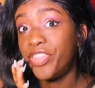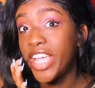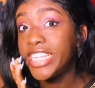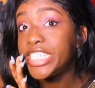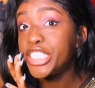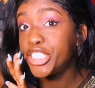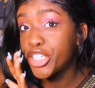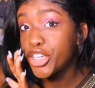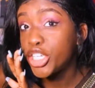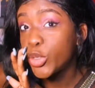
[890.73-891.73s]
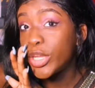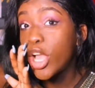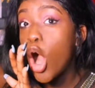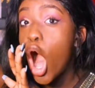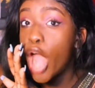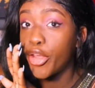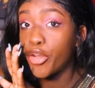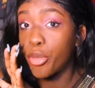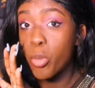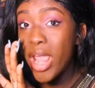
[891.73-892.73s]
They did surgery on a
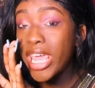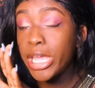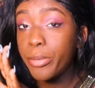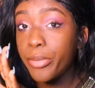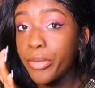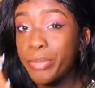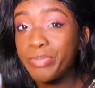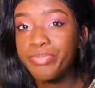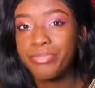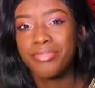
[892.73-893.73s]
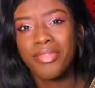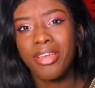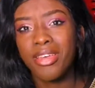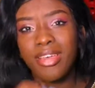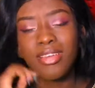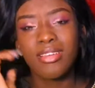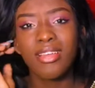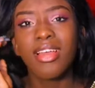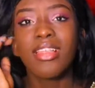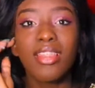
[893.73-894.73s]
grave. Okay?
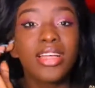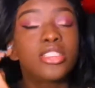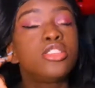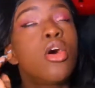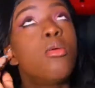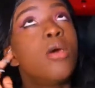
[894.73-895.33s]
Like, so